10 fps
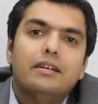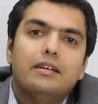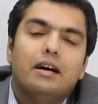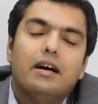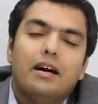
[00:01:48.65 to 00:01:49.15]

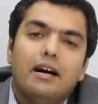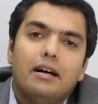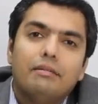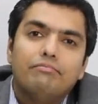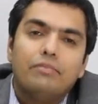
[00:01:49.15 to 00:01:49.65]

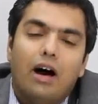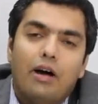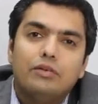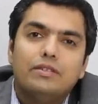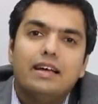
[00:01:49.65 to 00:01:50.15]
I
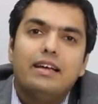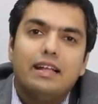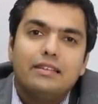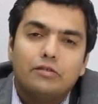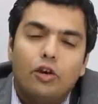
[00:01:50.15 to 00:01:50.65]
would say
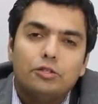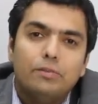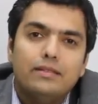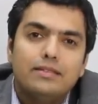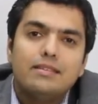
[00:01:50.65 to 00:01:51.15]
rather
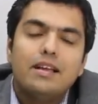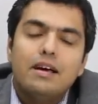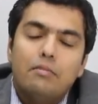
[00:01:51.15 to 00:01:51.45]
cosmesis,